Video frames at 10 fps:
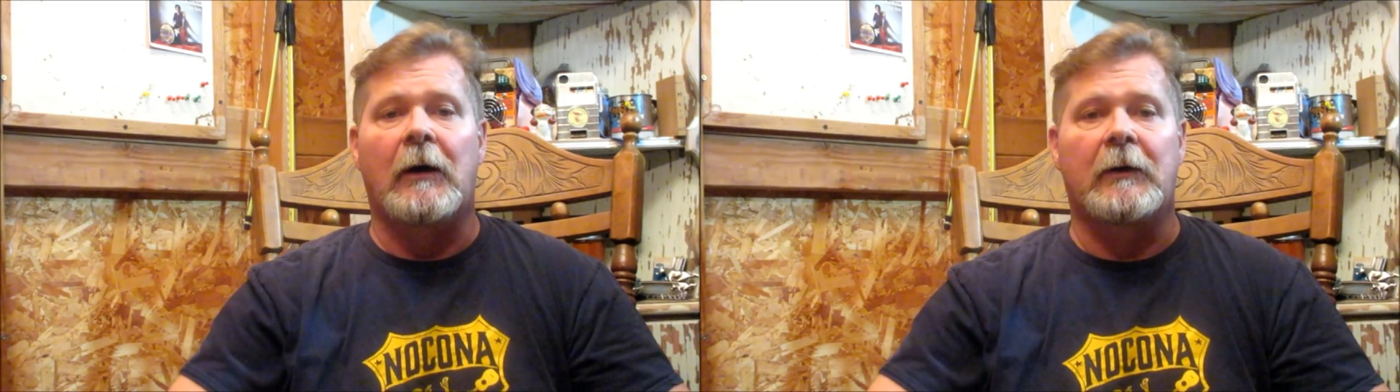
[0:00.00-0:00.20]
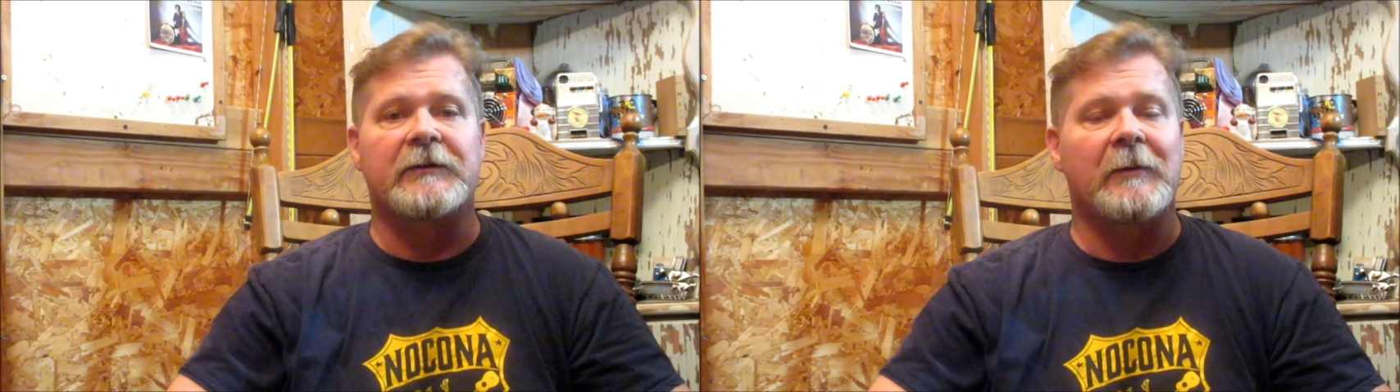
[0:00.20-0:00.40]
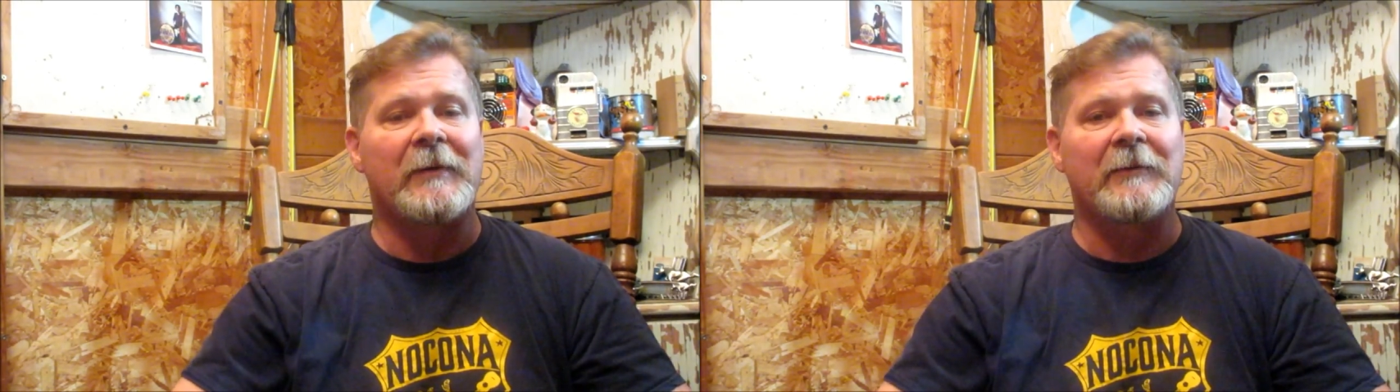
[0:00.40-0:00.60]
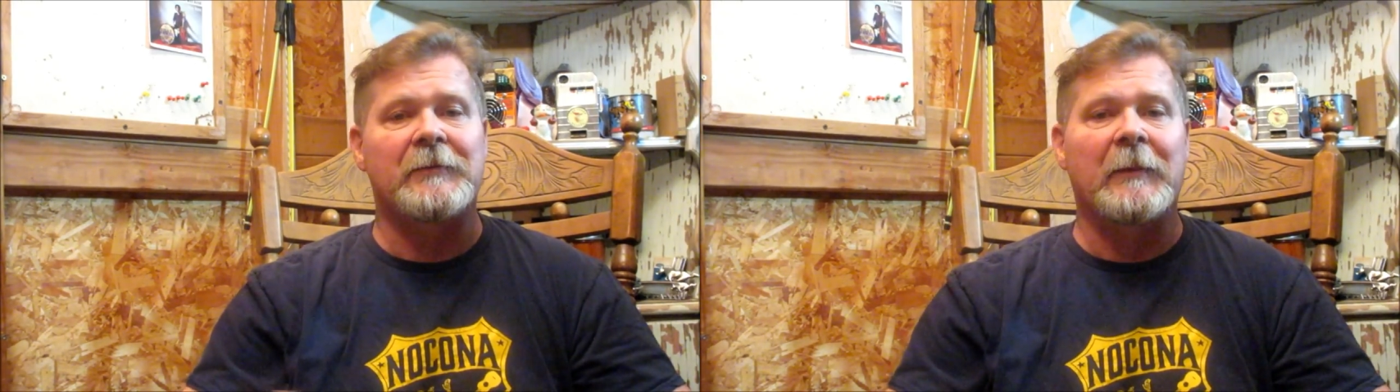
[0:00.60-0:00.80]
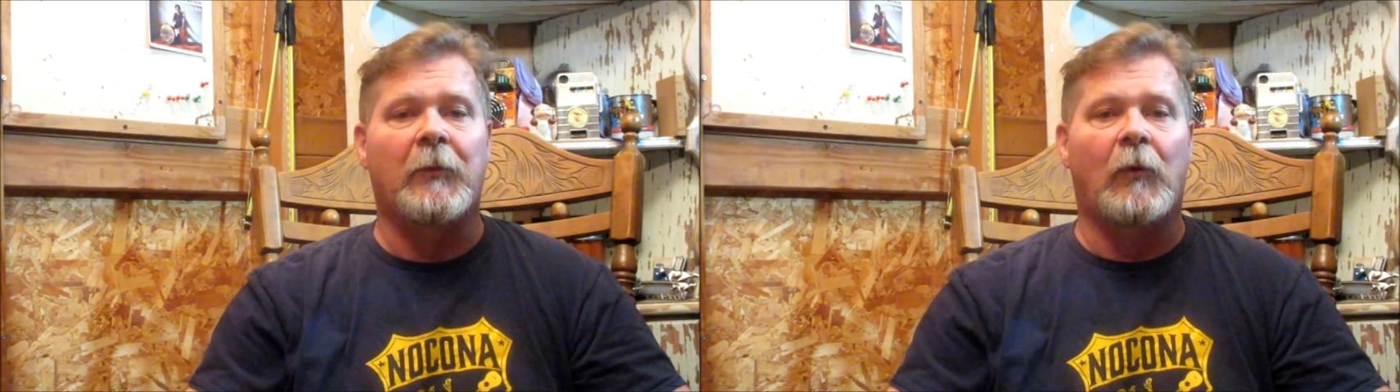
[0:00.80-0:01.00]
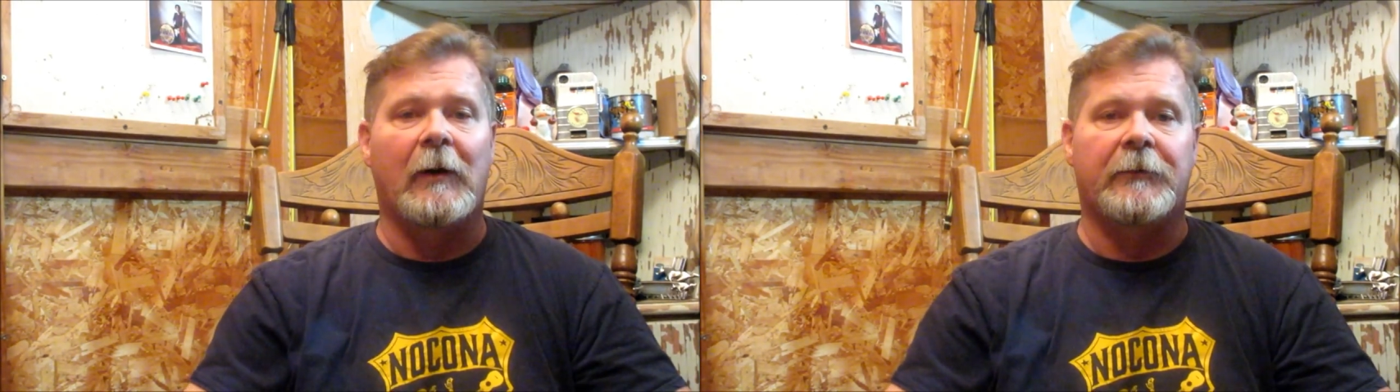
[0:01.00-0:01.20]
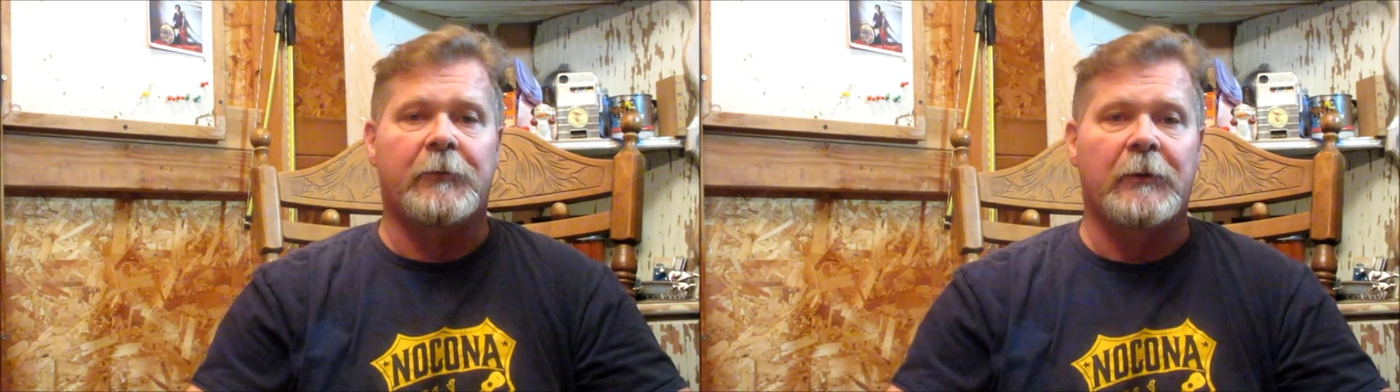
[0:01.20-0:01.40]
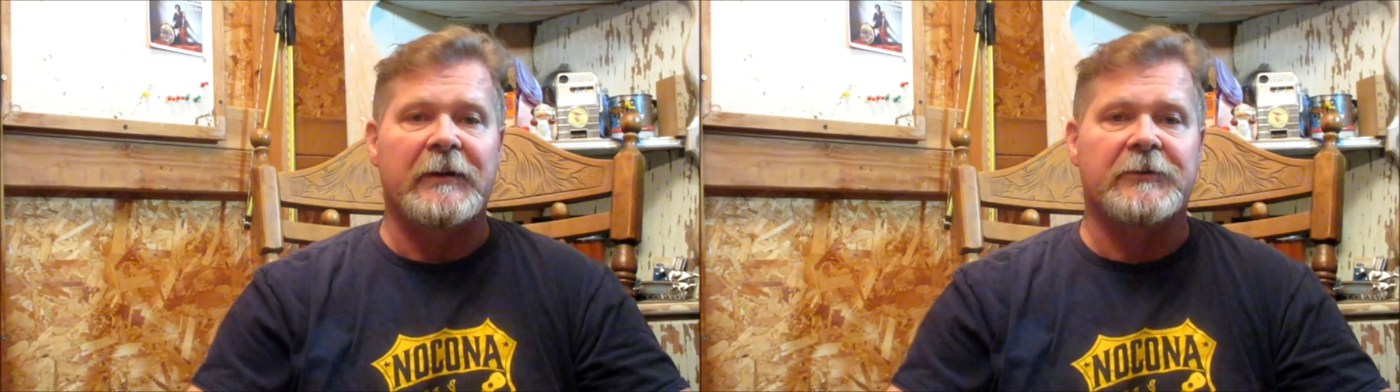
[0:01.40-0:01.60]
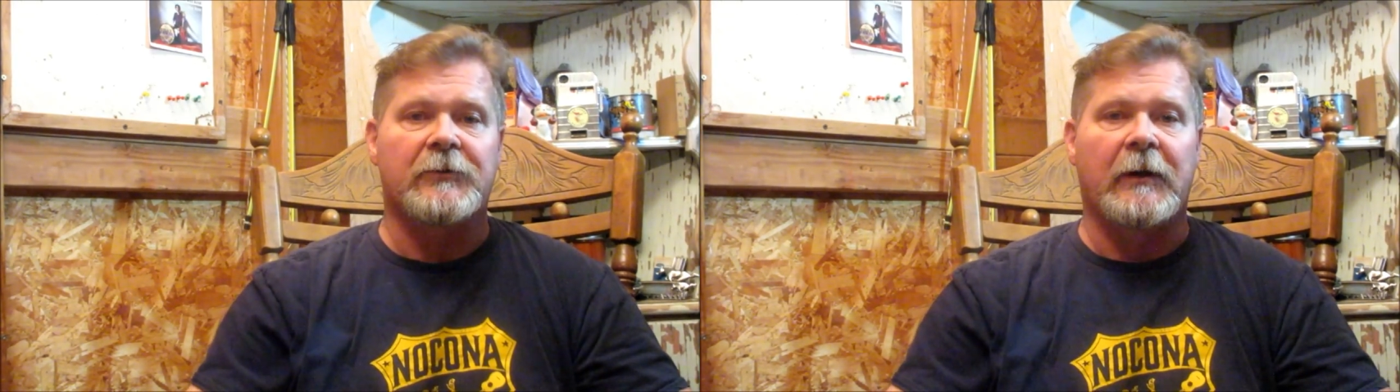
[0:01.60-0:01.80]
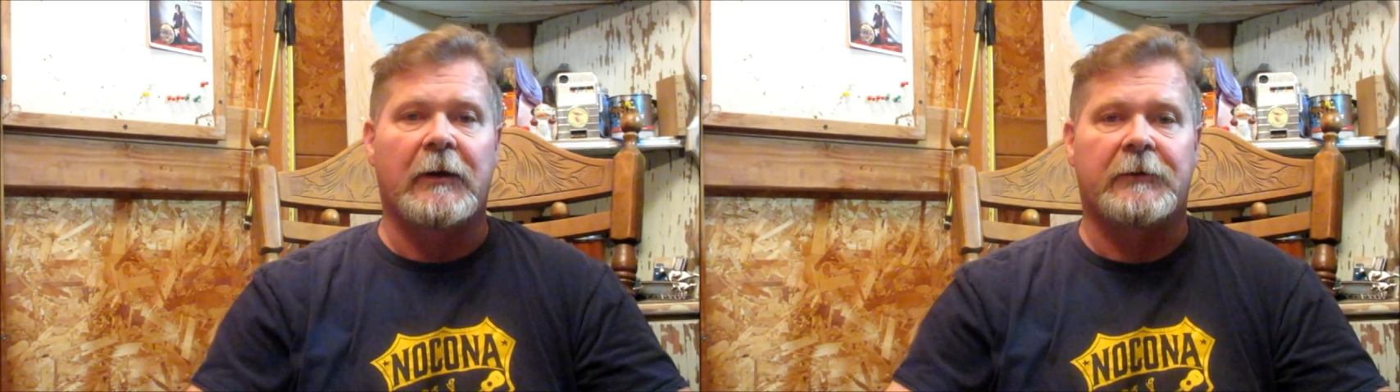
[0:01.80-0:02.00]
Uh, sometimes people want
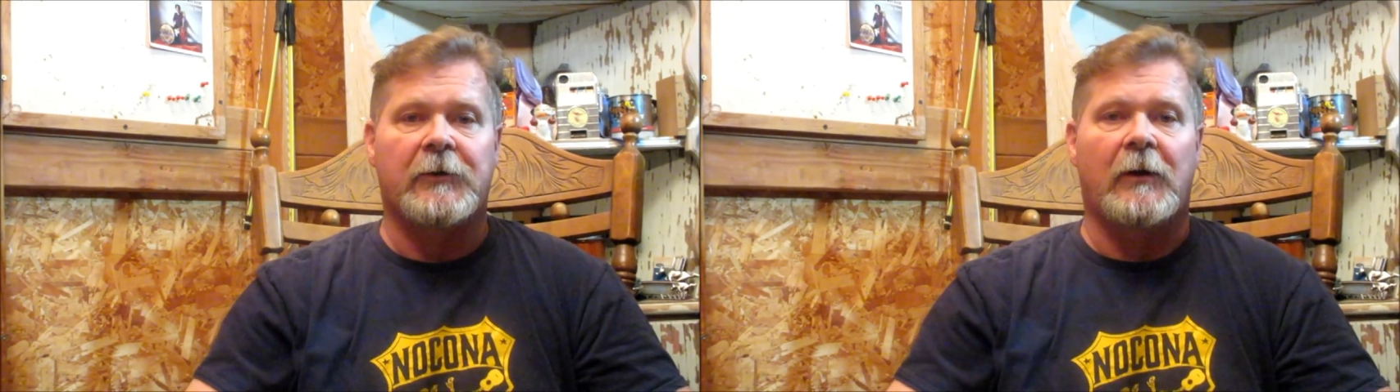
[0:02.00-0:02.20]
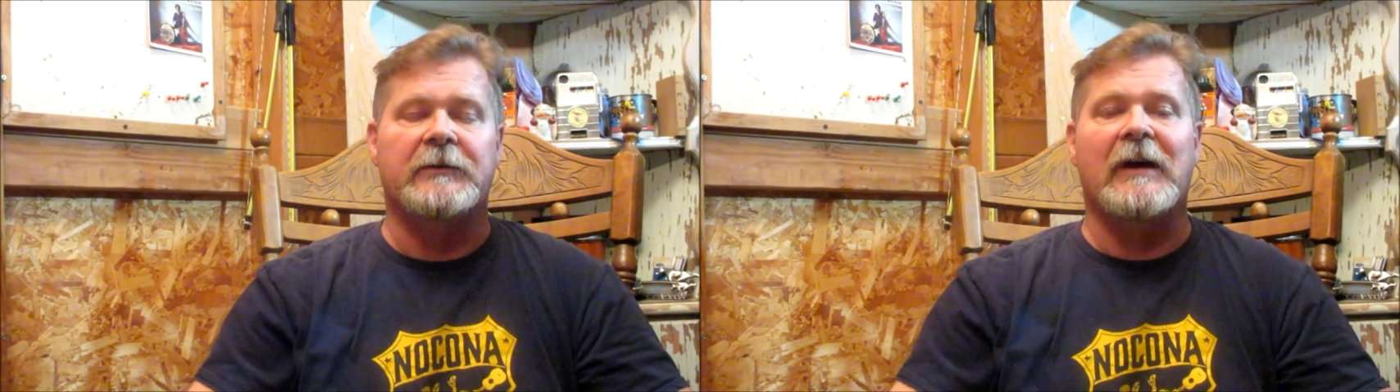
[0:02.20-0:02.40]
three-string guitars.